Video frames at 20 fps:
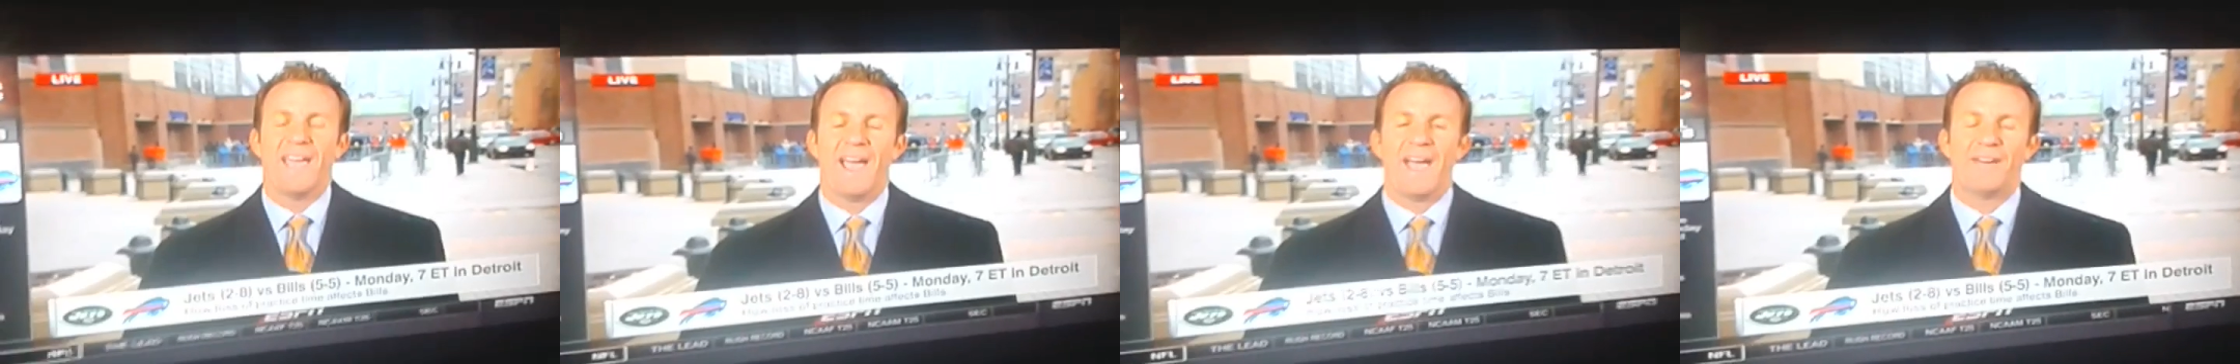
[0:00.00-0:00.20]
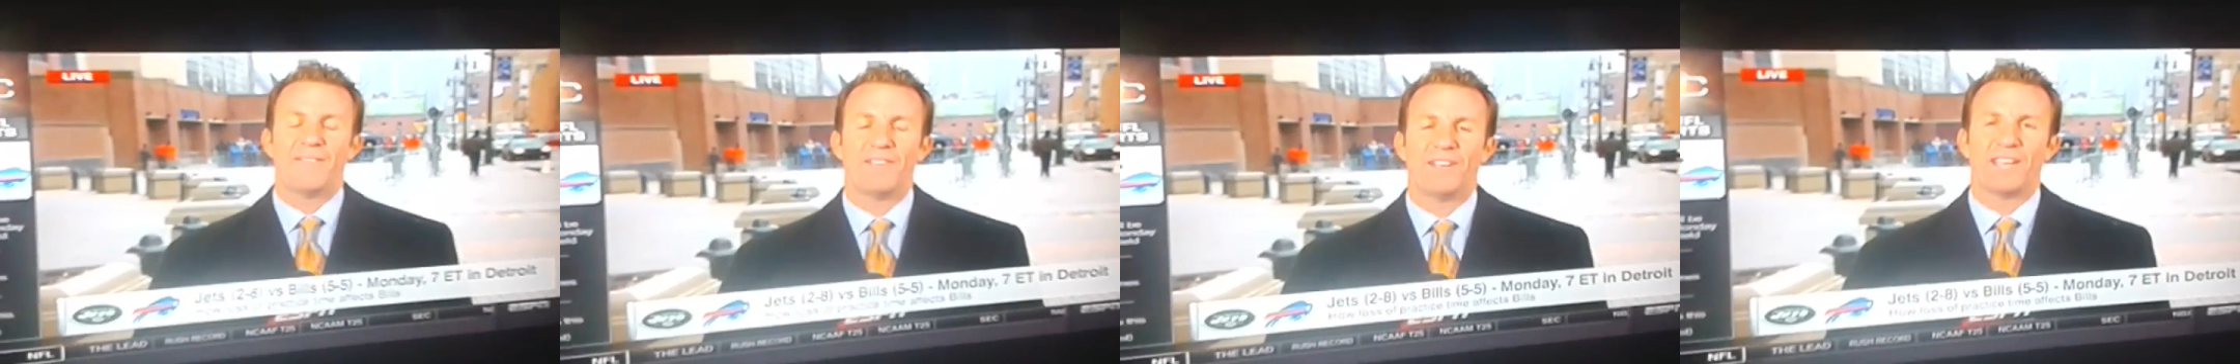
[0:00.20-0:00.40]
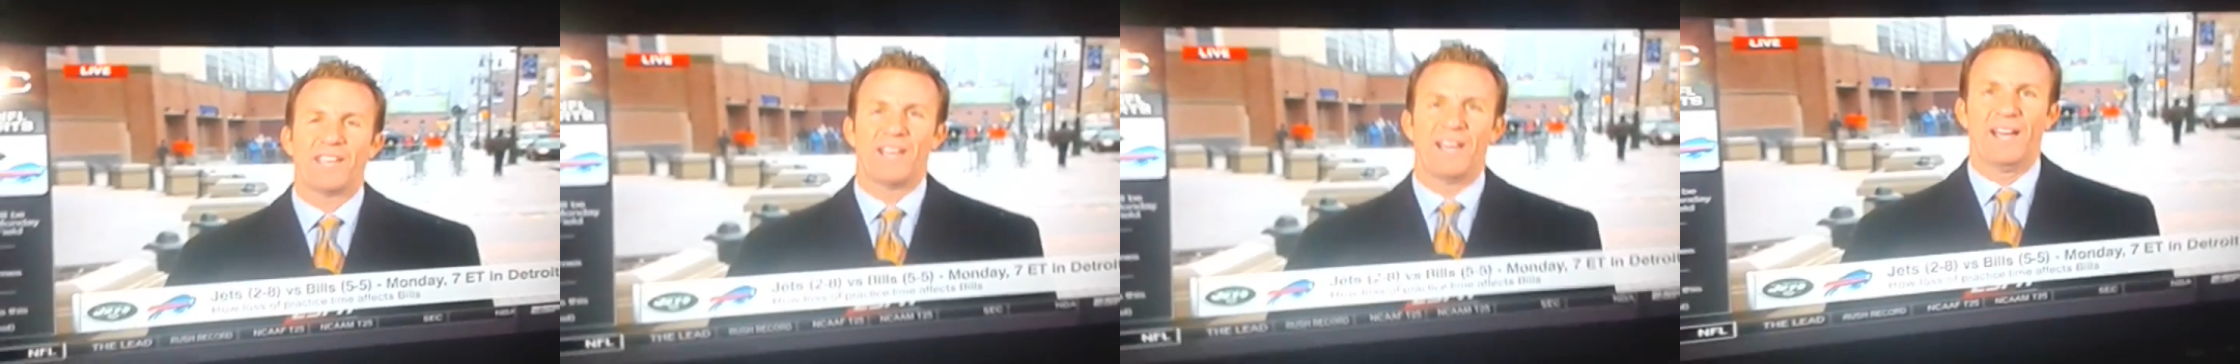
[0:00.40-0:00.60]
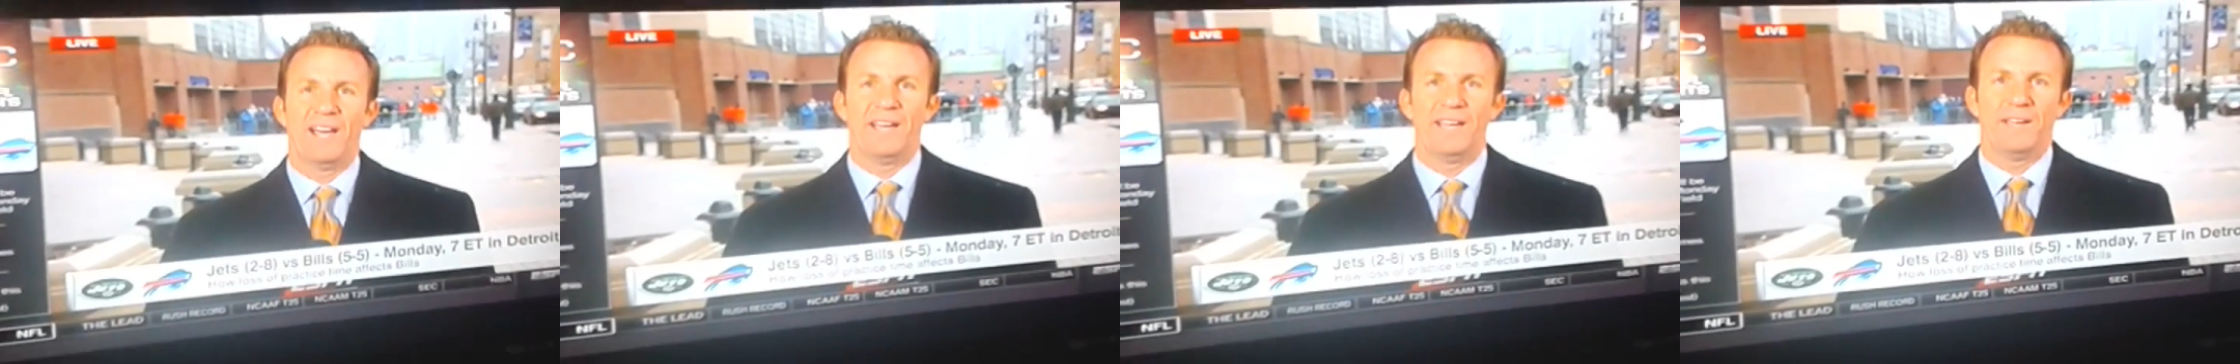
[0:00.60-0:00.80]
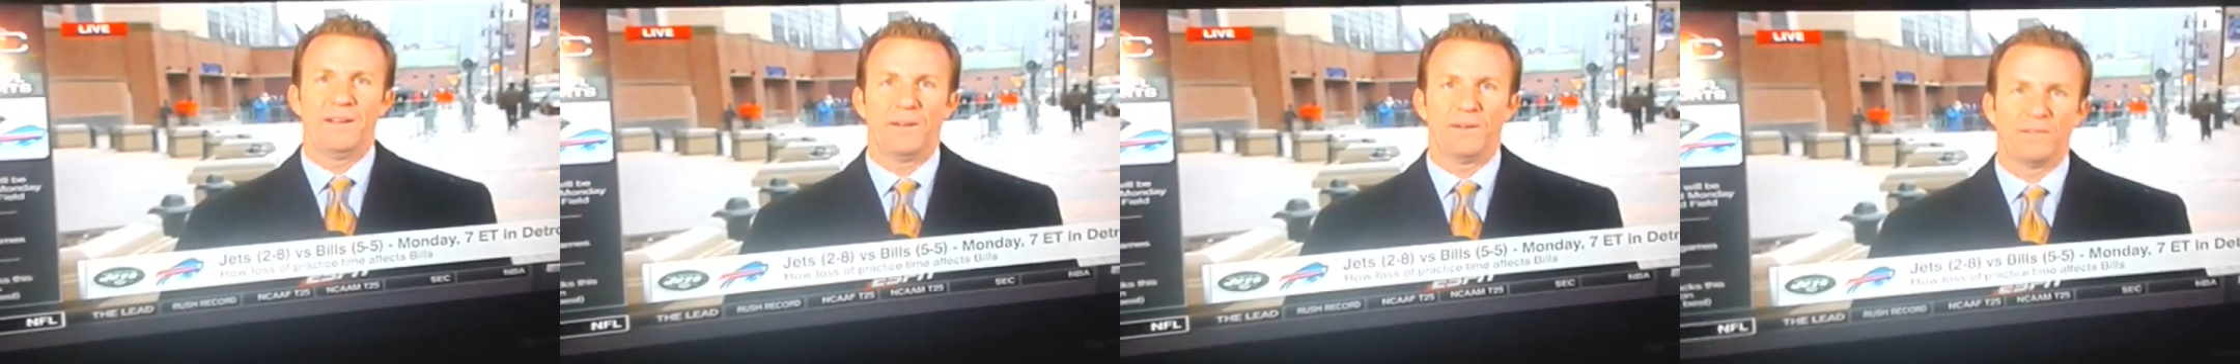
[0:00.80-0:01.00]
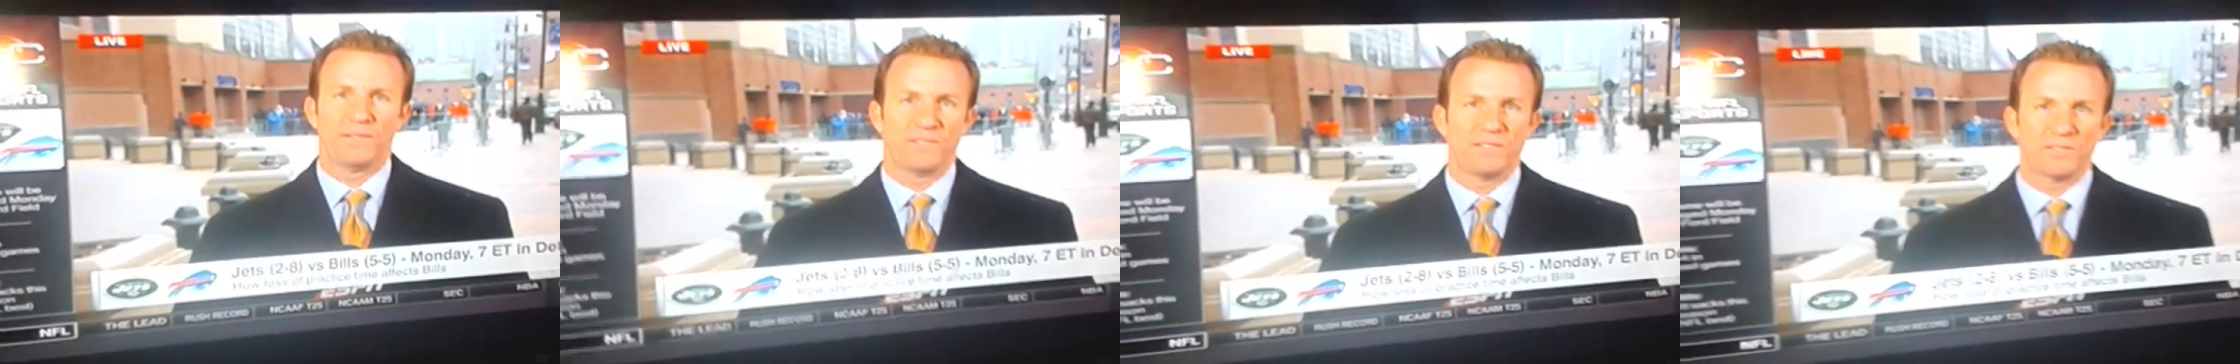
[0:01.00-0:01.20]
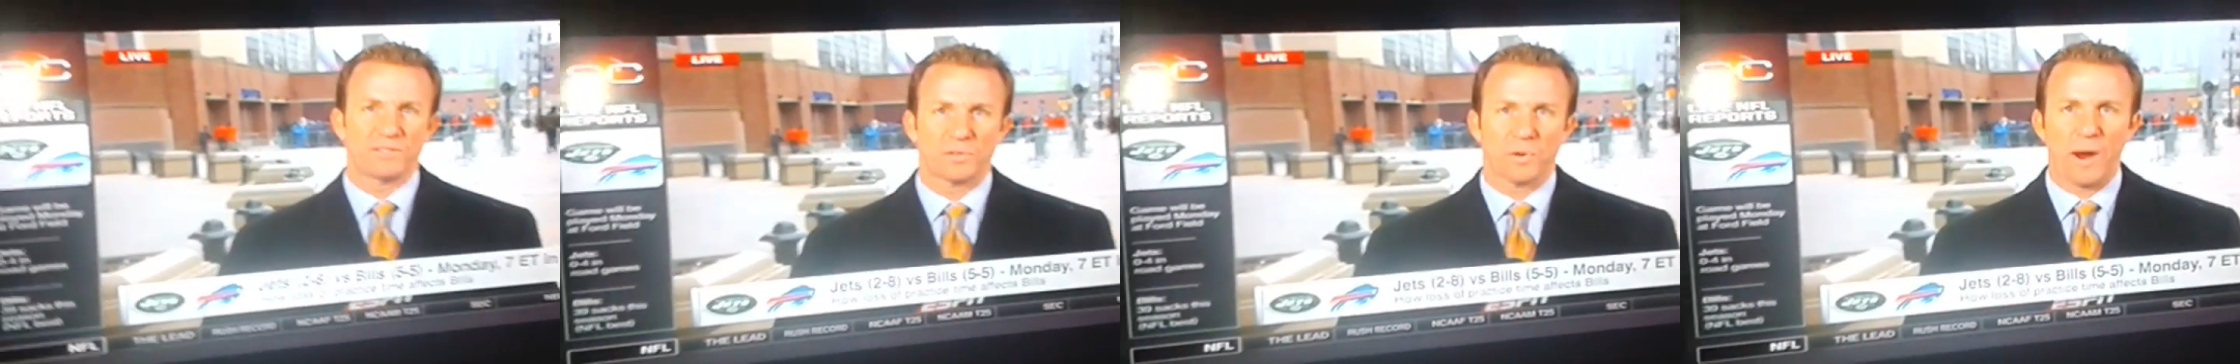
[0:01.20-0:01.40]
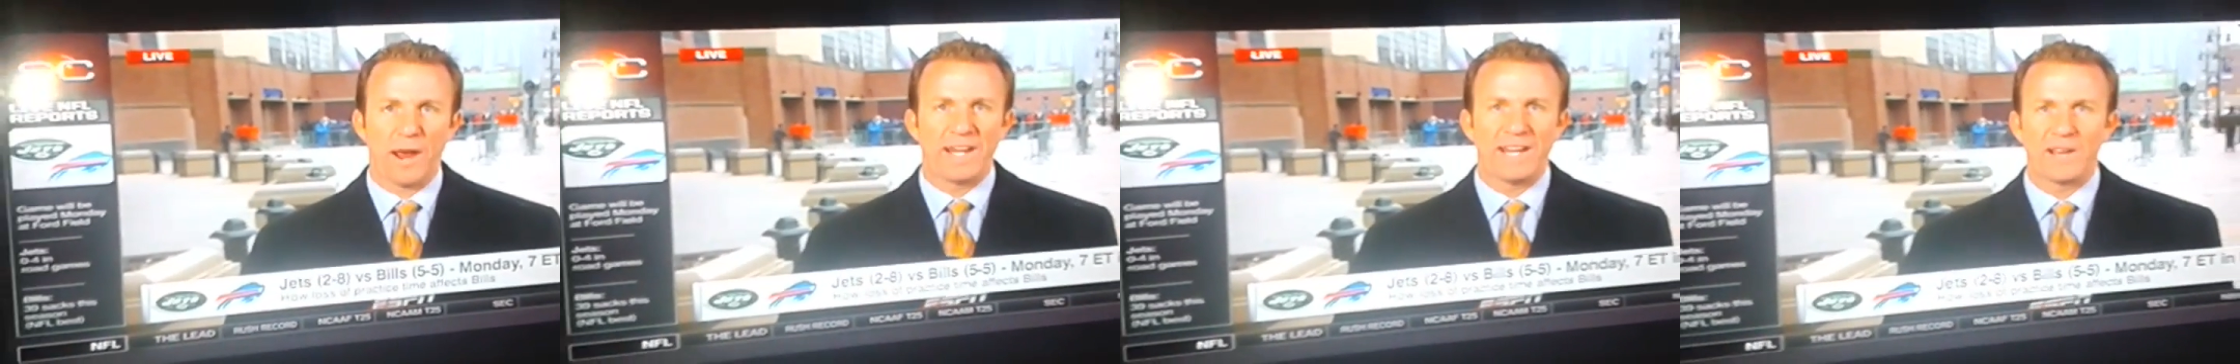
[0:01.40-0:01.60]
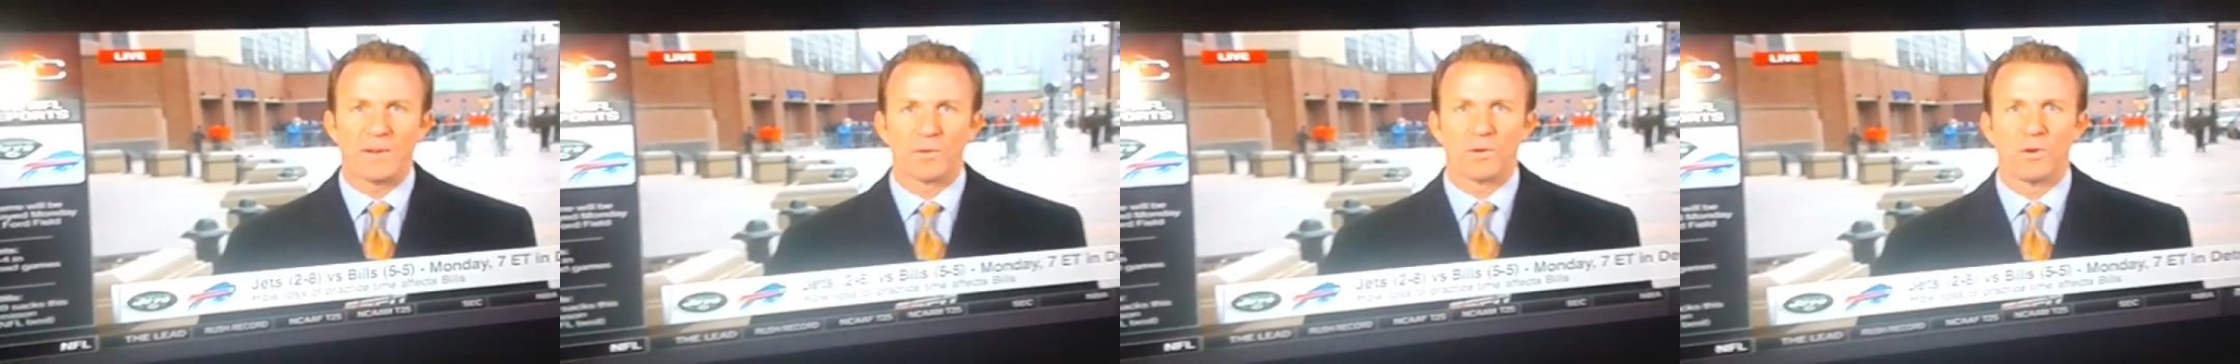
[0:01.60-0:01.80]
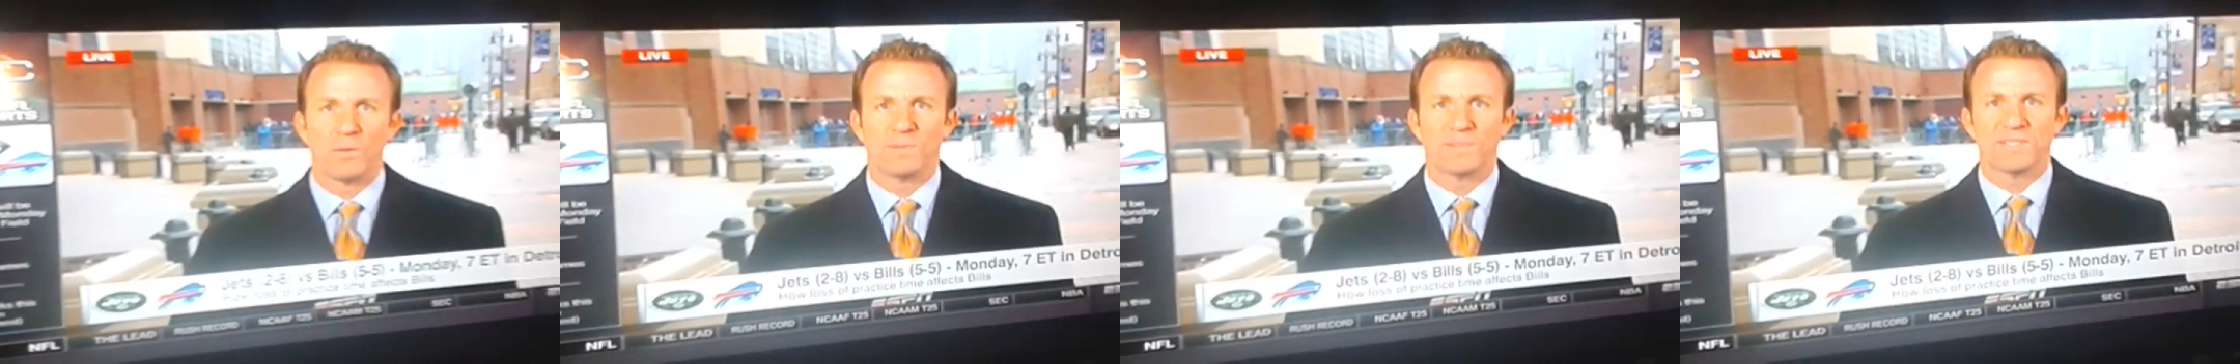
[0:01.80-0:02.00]
having a uh, training
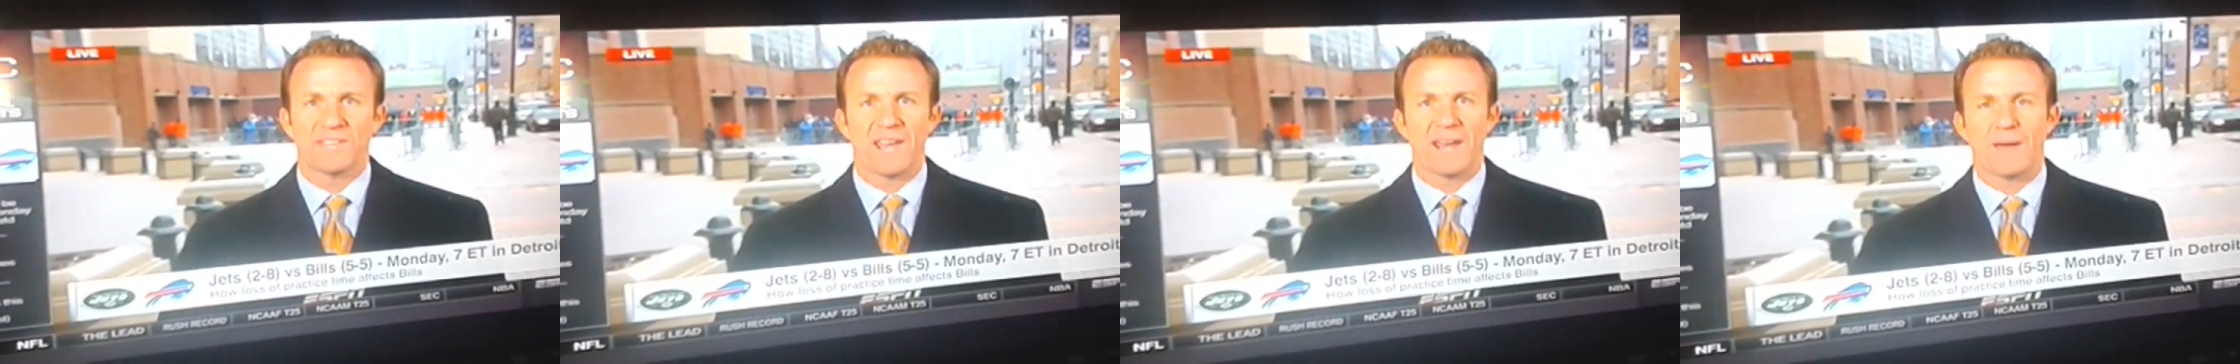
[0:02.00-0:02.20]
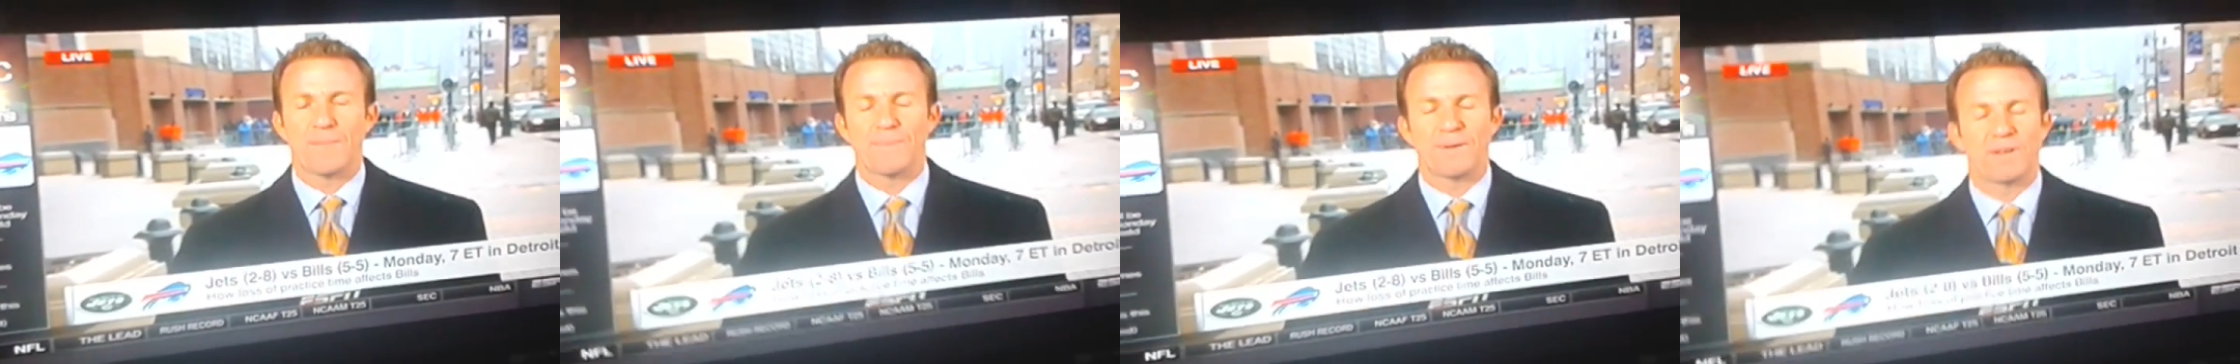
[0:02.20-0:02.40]
room set up